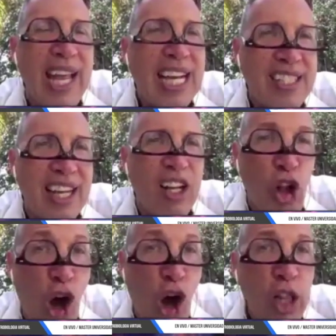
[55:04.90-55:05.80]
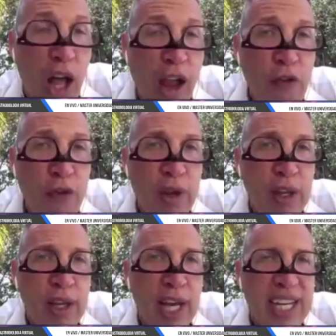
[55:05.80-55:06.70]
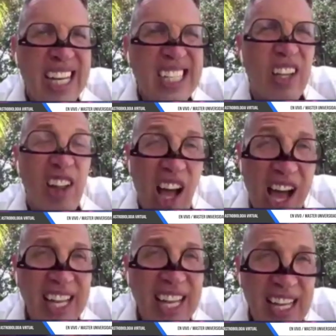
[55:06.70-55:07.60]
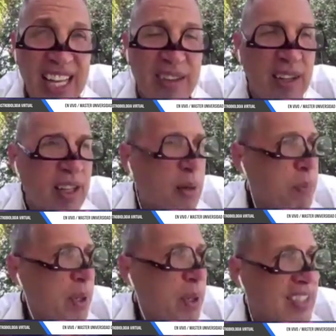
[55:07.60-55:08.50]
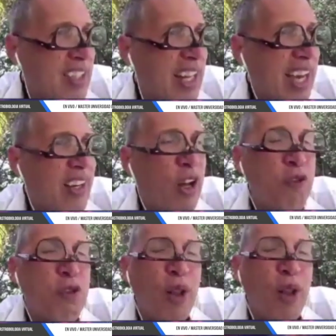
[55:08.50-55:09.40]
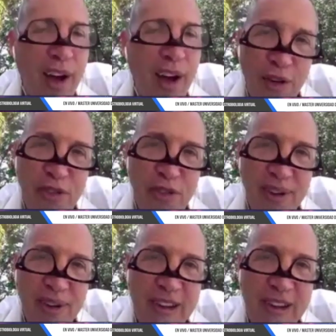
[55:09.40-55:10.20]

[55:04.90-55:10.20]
has had a long life and has a lot in it, but hasn't had enough love.